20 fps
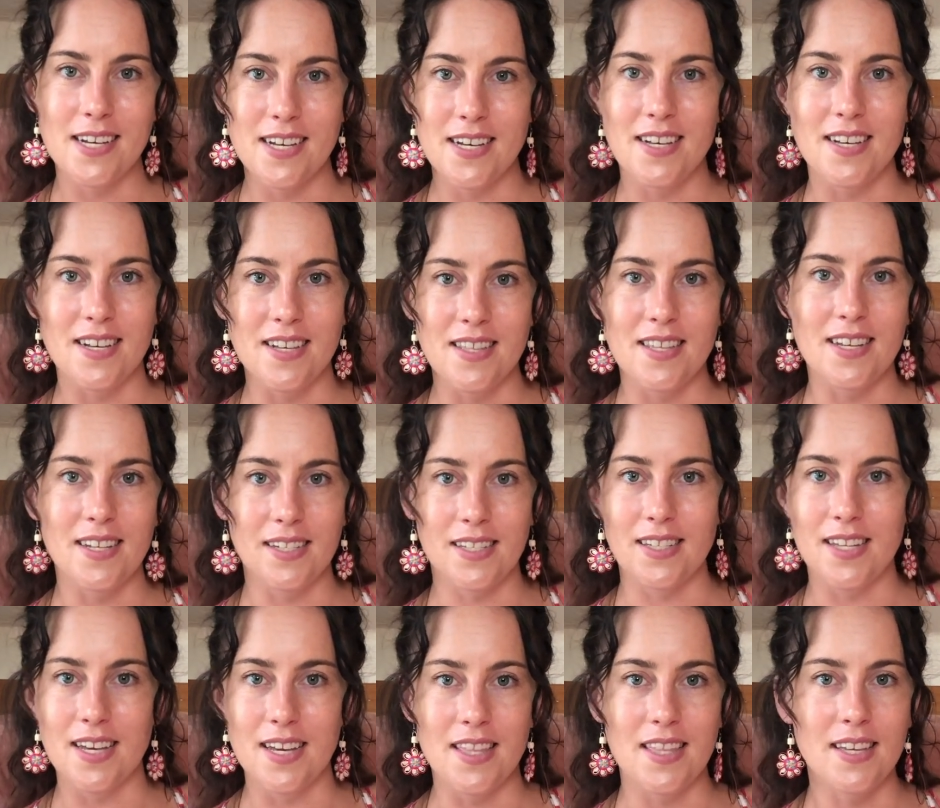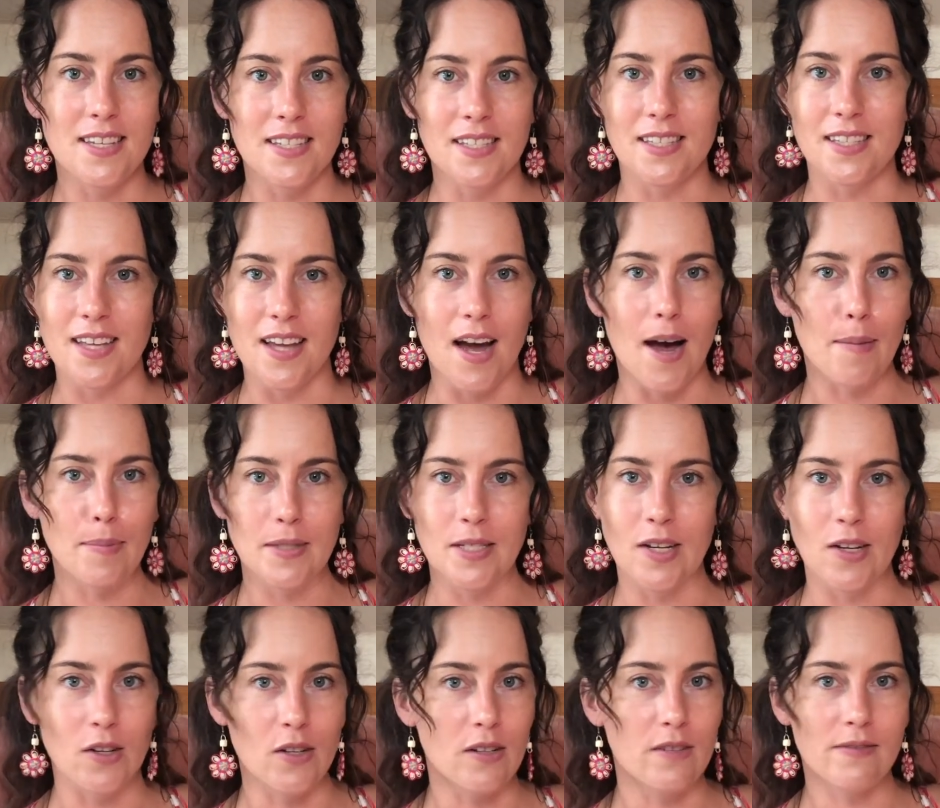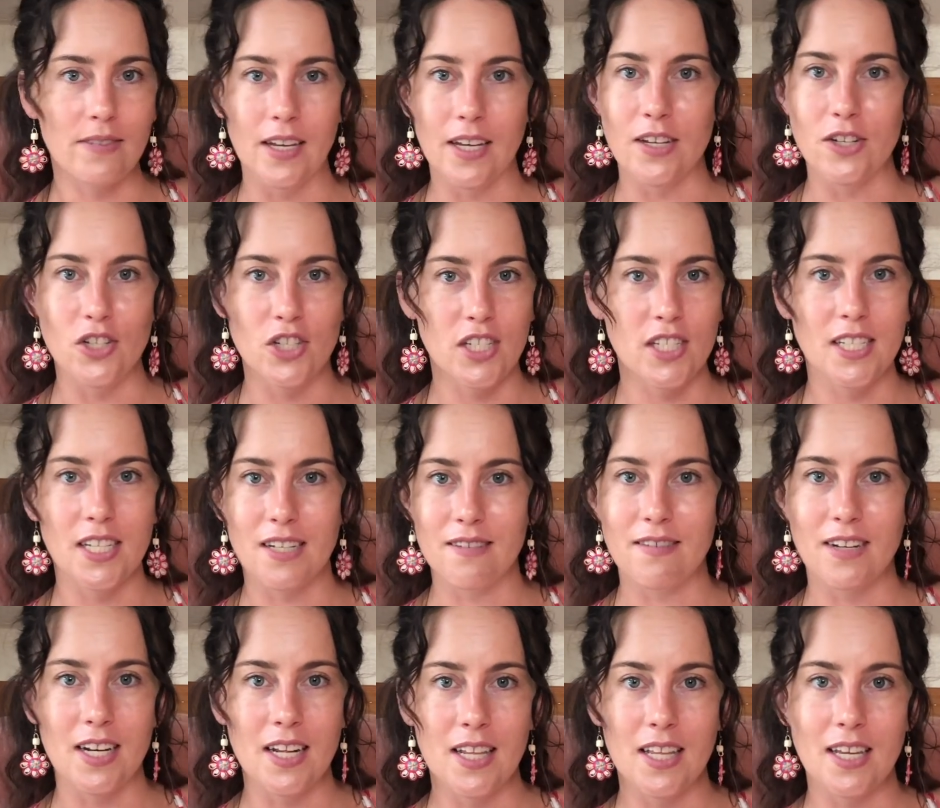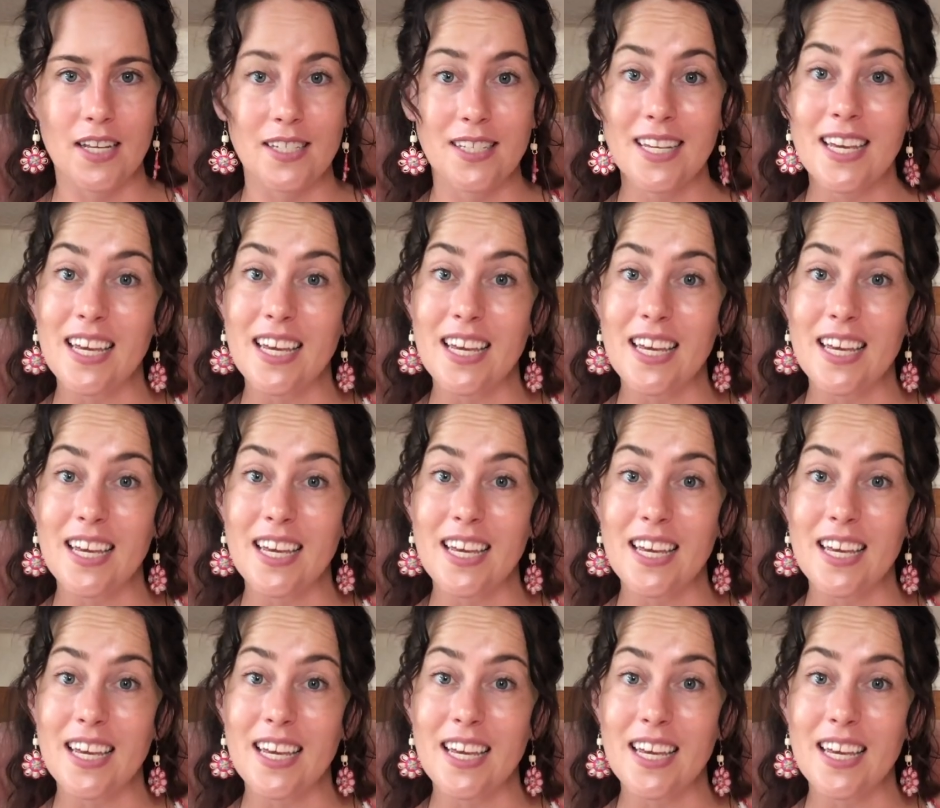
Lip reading: this thing, this is the obstacle, if I could just get rid of this,